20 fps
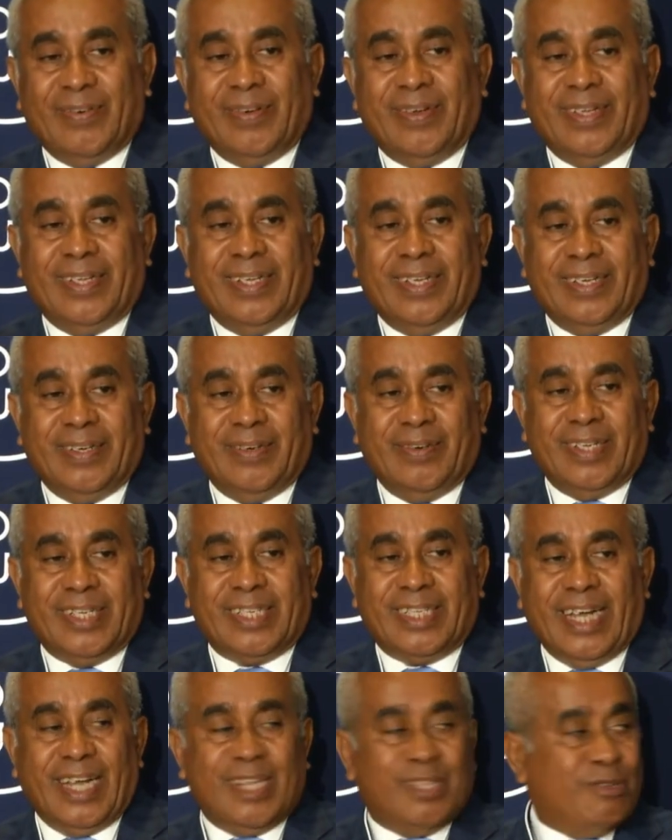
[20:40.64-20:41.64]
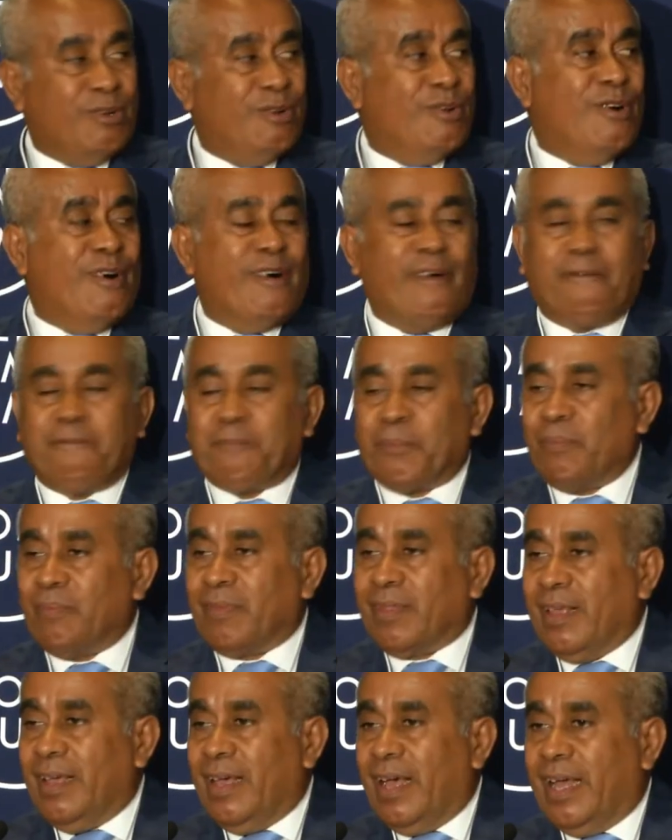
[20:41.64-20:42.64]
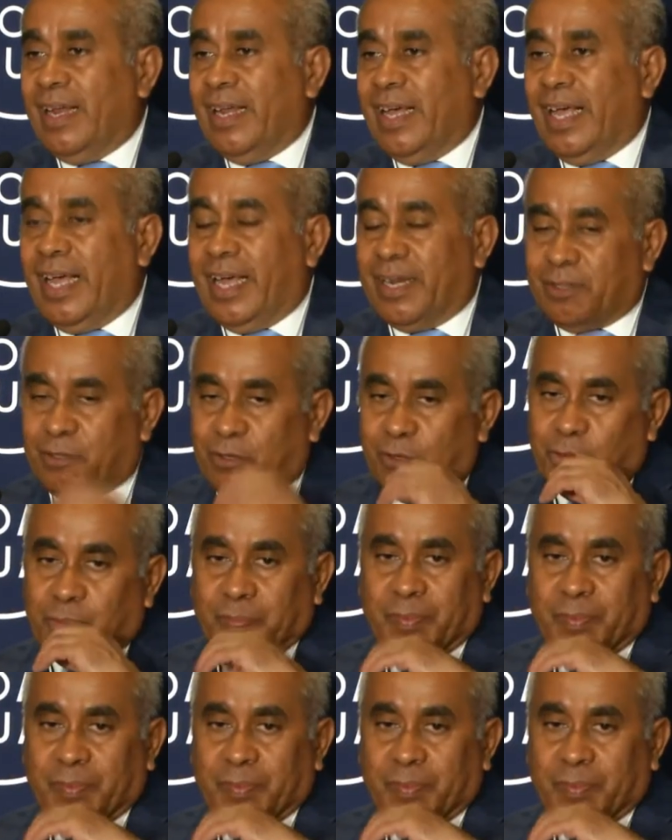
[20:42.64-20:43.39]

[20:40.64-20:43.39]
with the staying too long, mm. and they had to